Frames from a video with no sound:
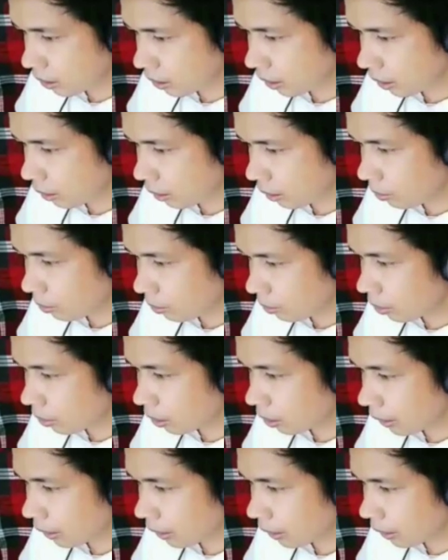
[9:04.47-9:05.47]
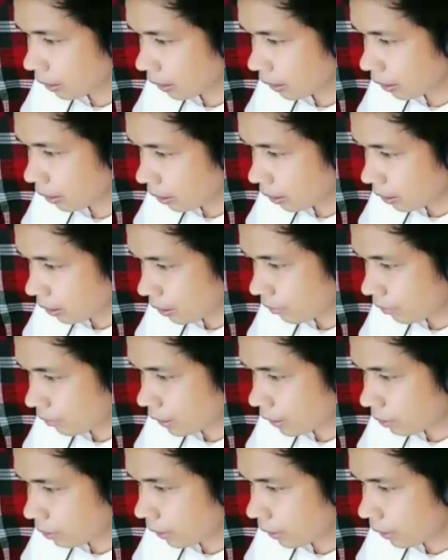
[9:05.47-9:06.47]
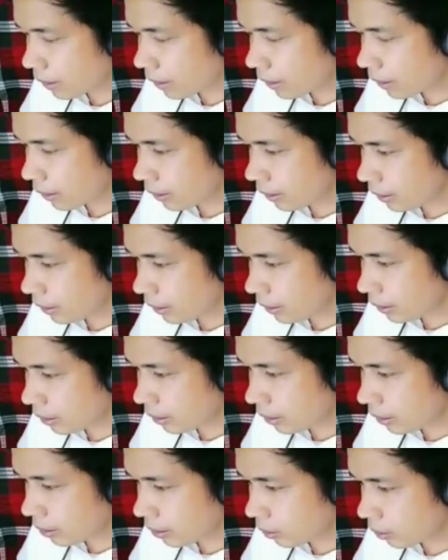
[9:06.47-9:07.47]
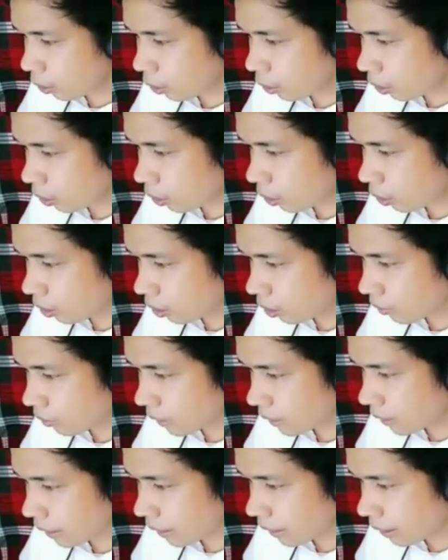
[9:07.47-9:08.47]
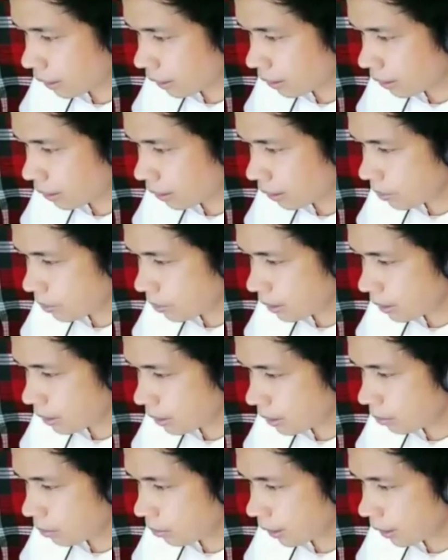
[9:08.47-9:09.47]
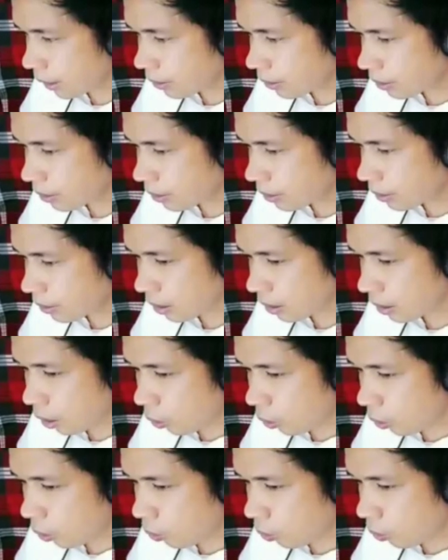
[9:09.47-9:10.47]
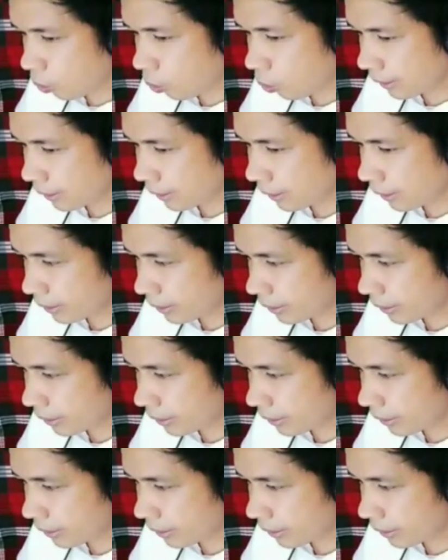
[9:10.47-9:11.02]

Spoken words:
table divided by 10, all over 10 times 10 minus 1.